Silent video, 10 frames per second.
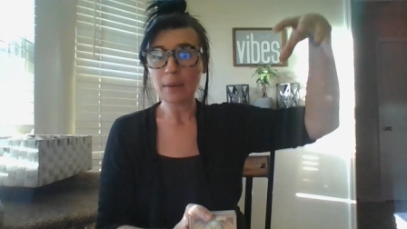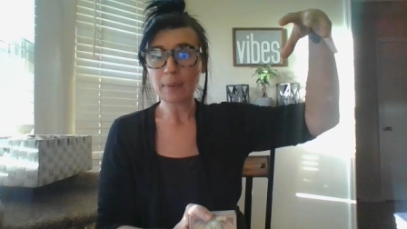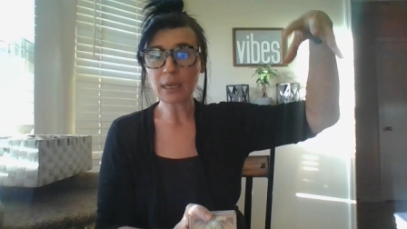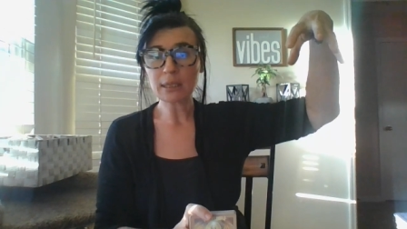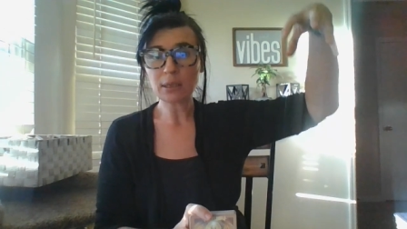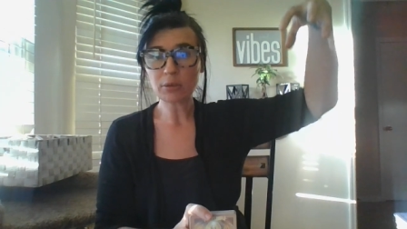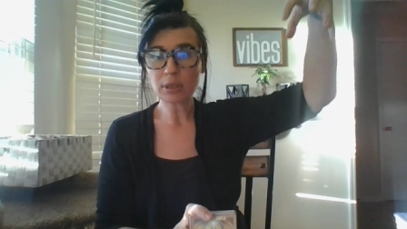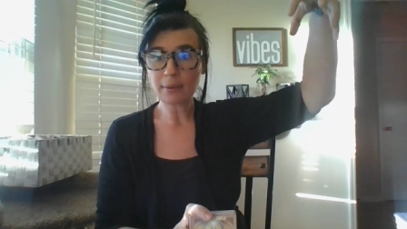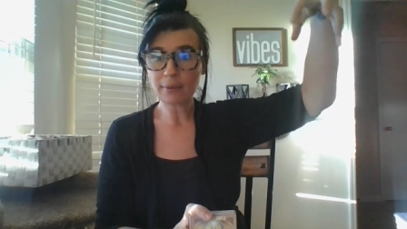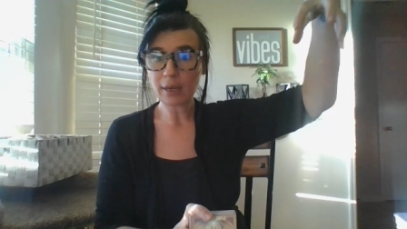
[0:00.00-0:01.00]
because there's
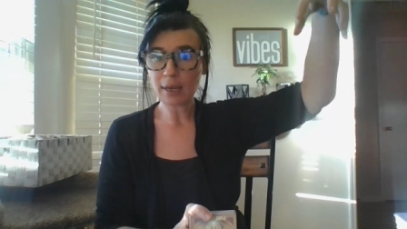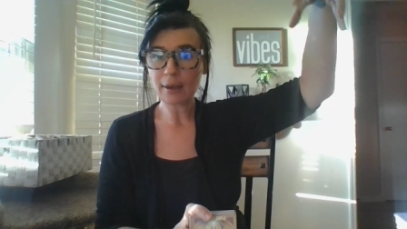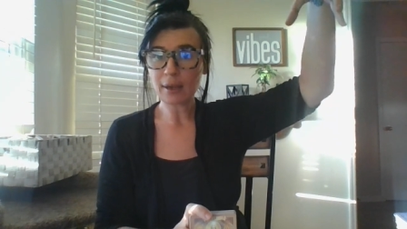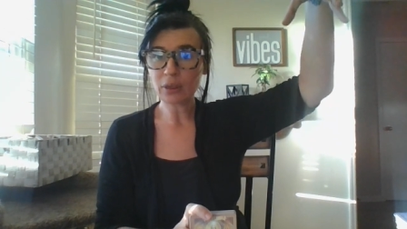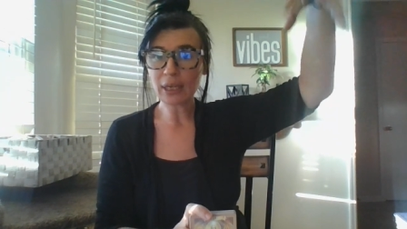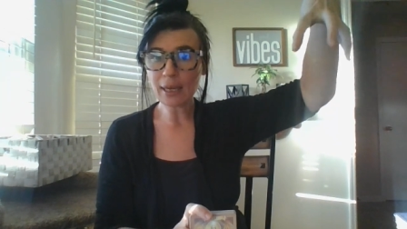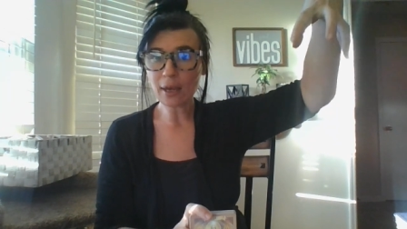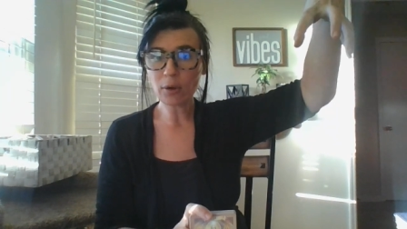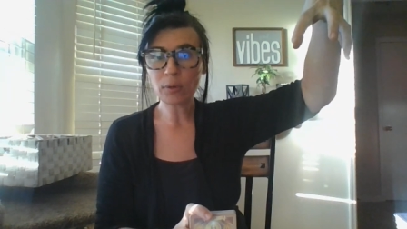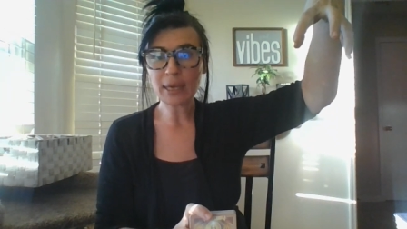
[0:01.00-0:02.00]
a uh,
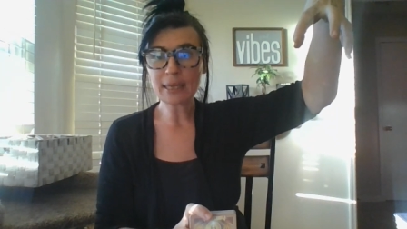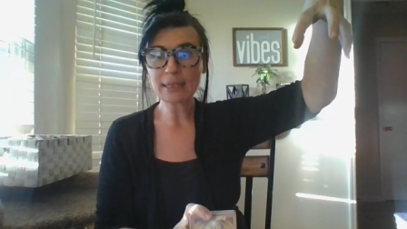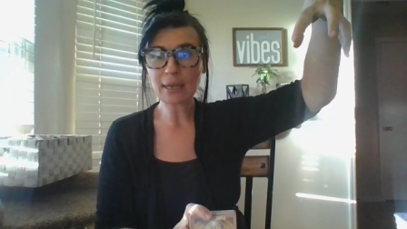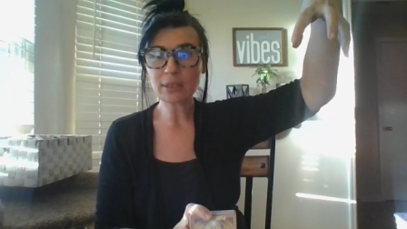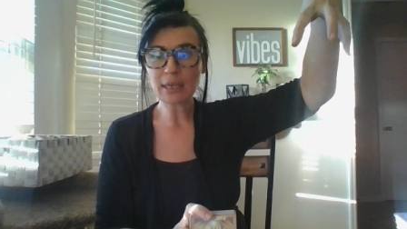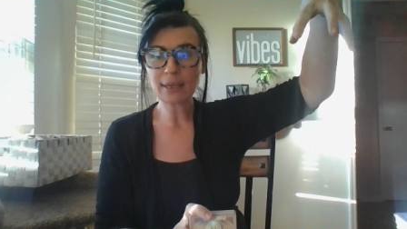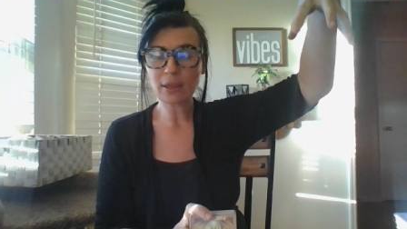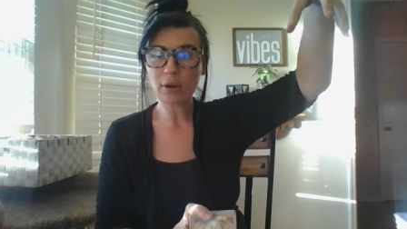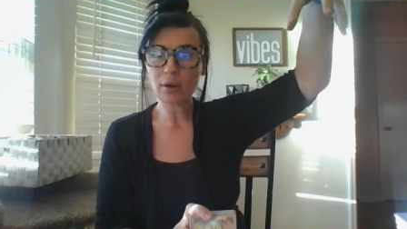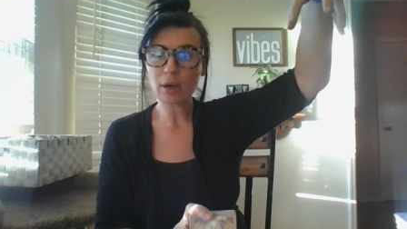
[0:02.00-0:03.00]
Leo that sounds like
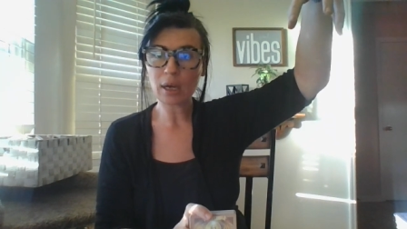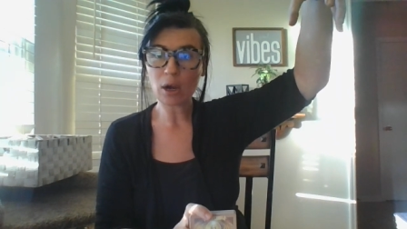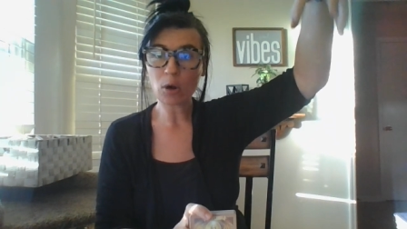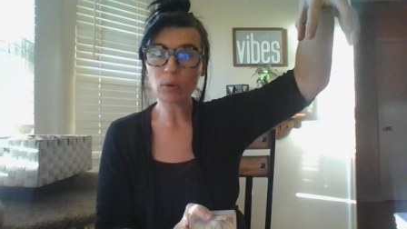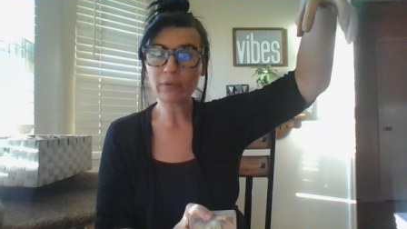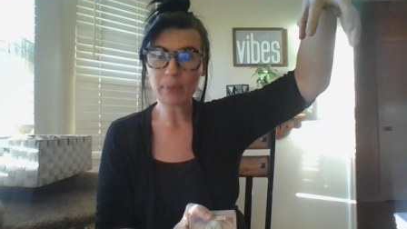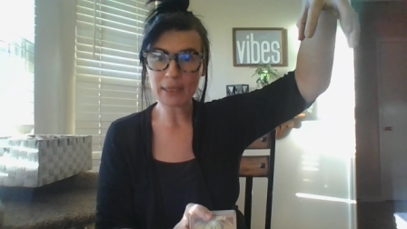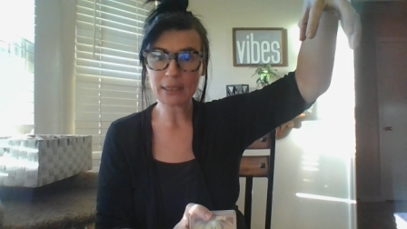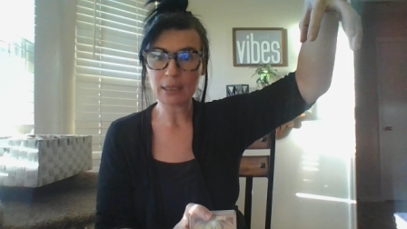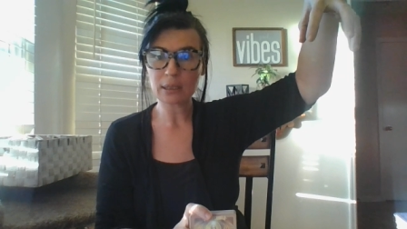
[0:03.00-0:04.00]
they're uh, owner of a
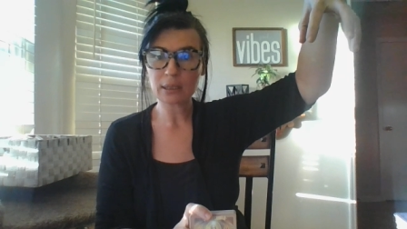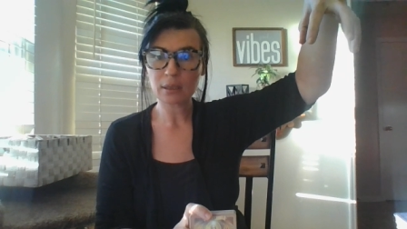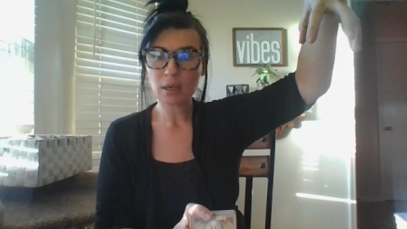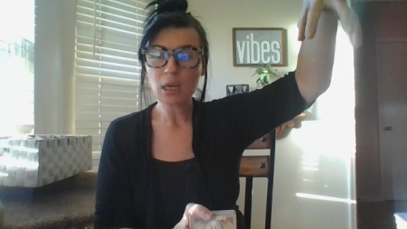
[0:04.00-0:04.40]
business,